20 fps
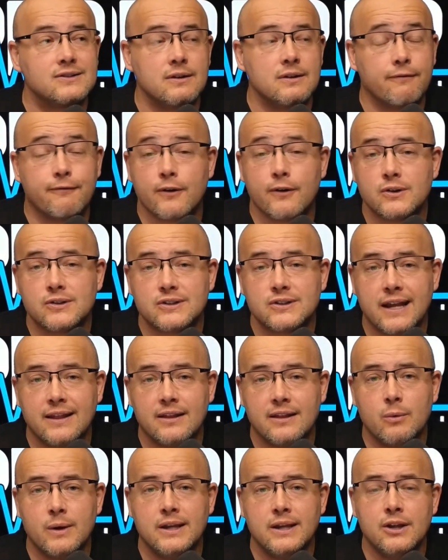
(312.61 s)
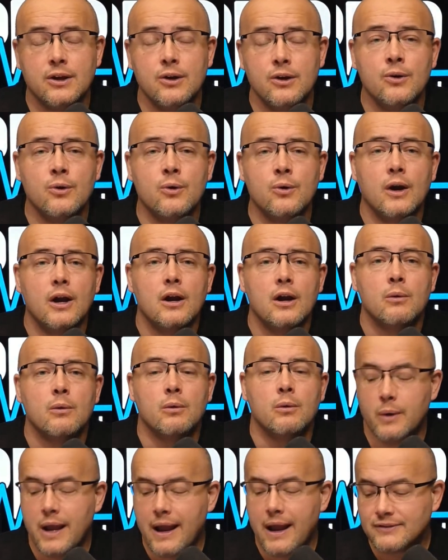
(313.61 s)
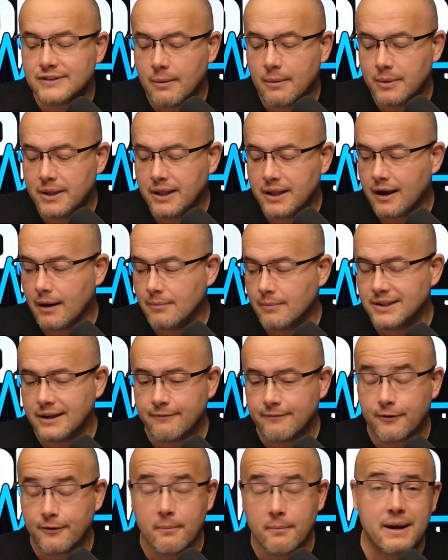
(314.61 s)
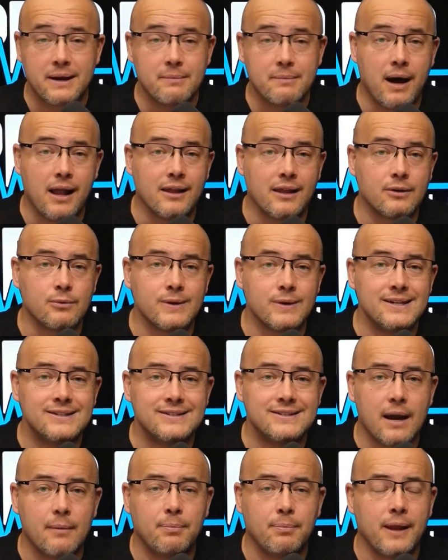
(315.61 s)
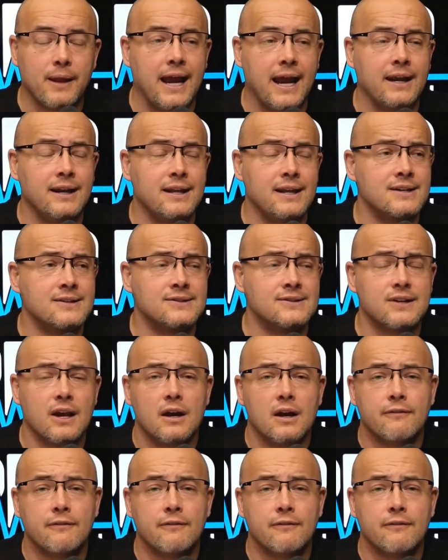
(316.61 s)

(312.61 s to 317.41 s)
the first thing that we do when we have someone that comes in for a metabolic reset plan is,